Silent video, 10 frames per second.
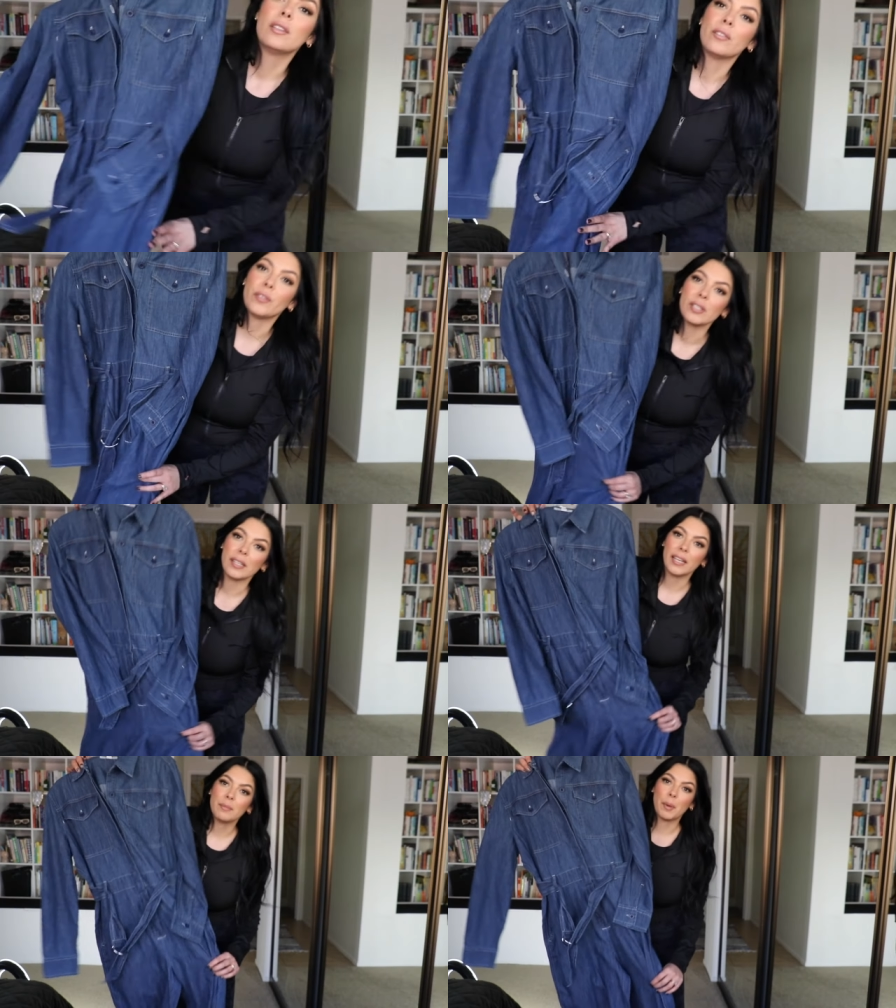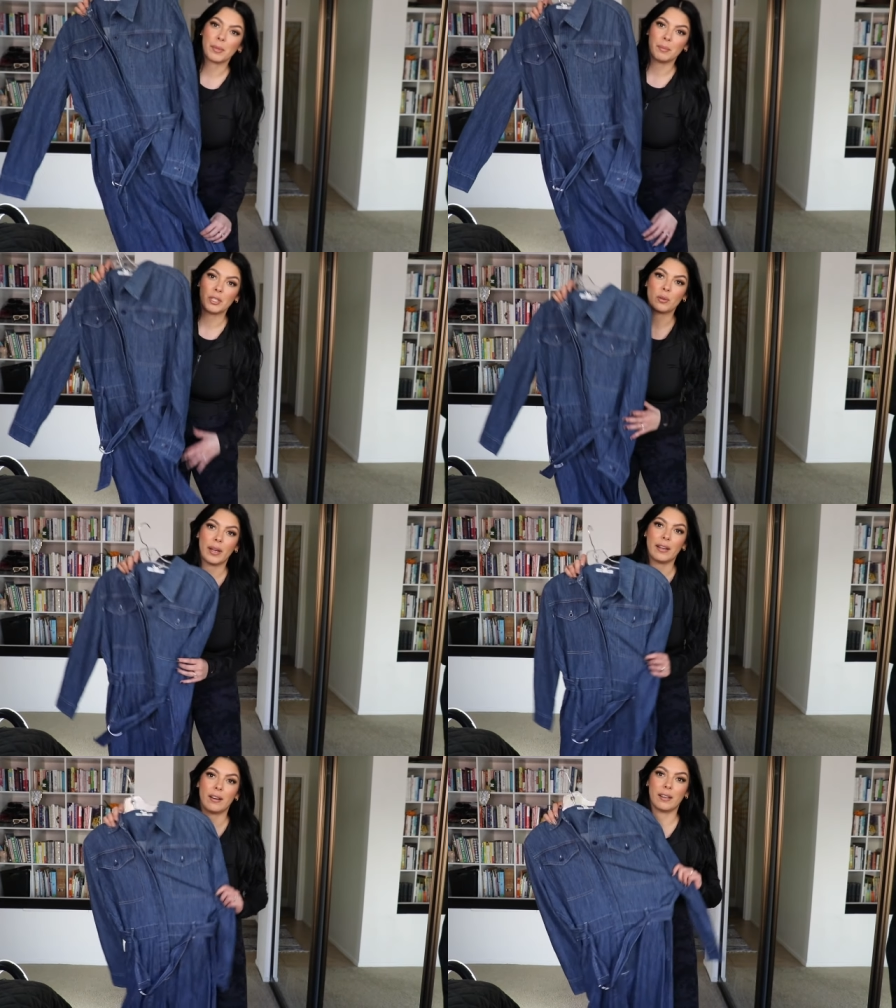The first item I'm going to be
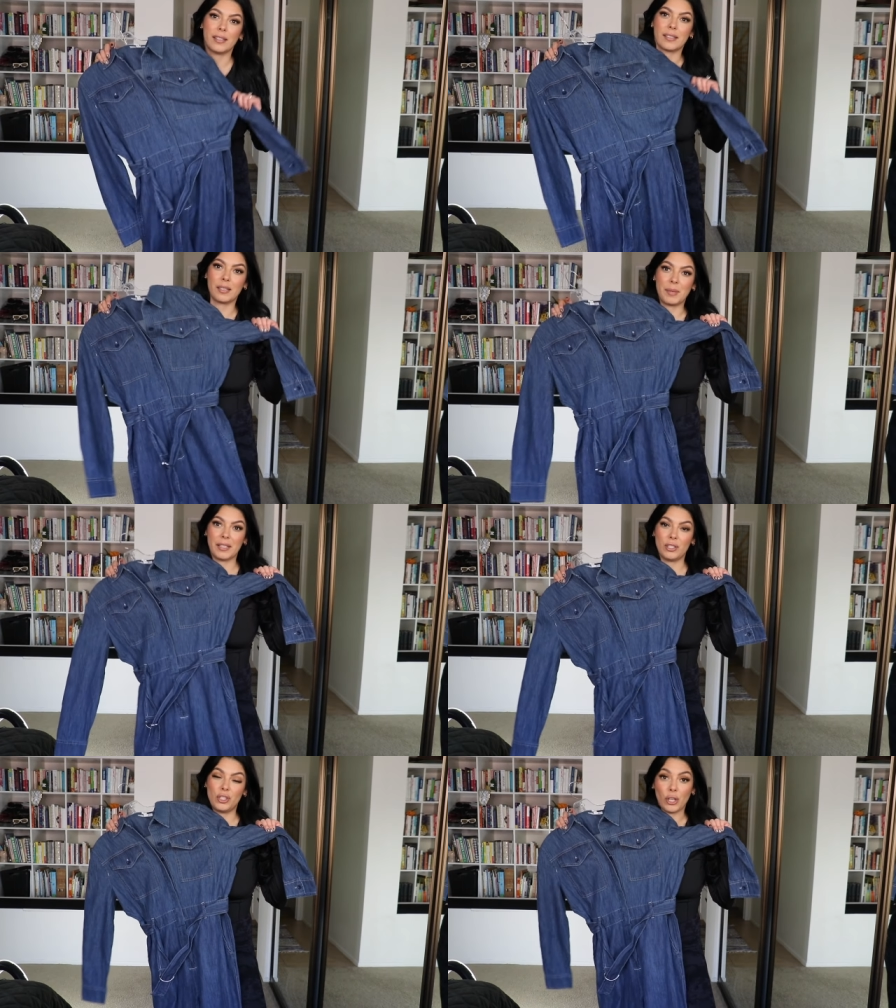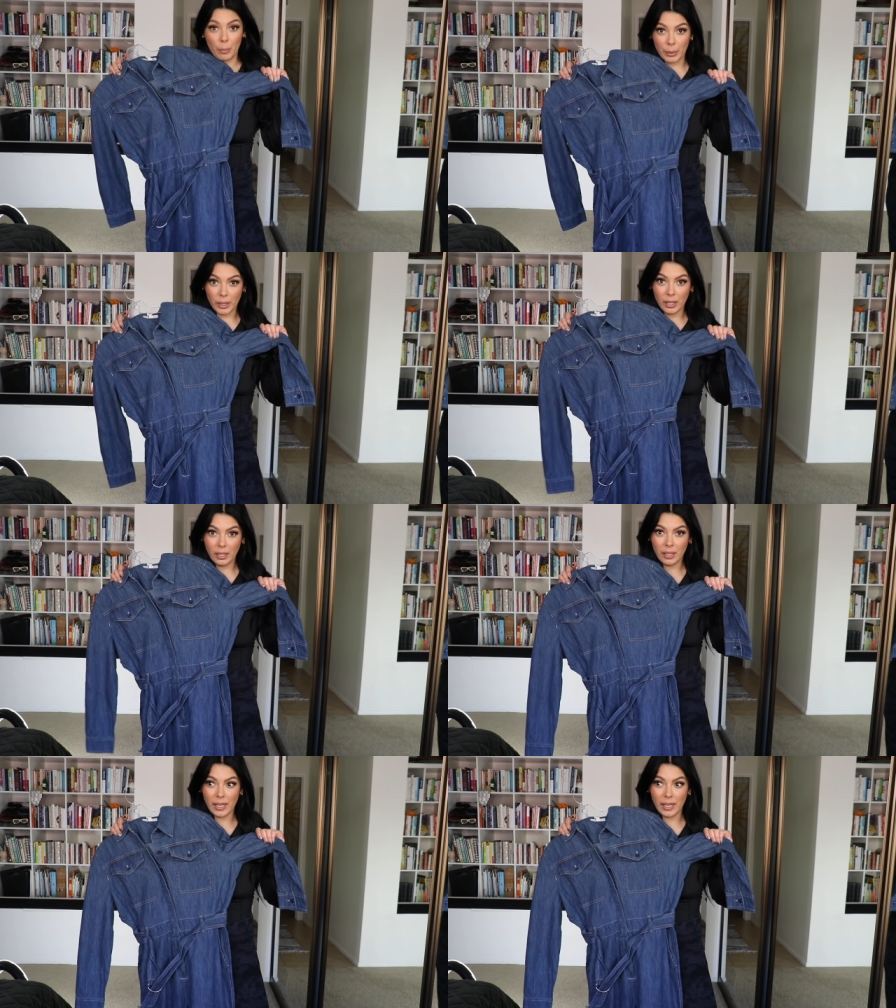trying on is going to be this jumper.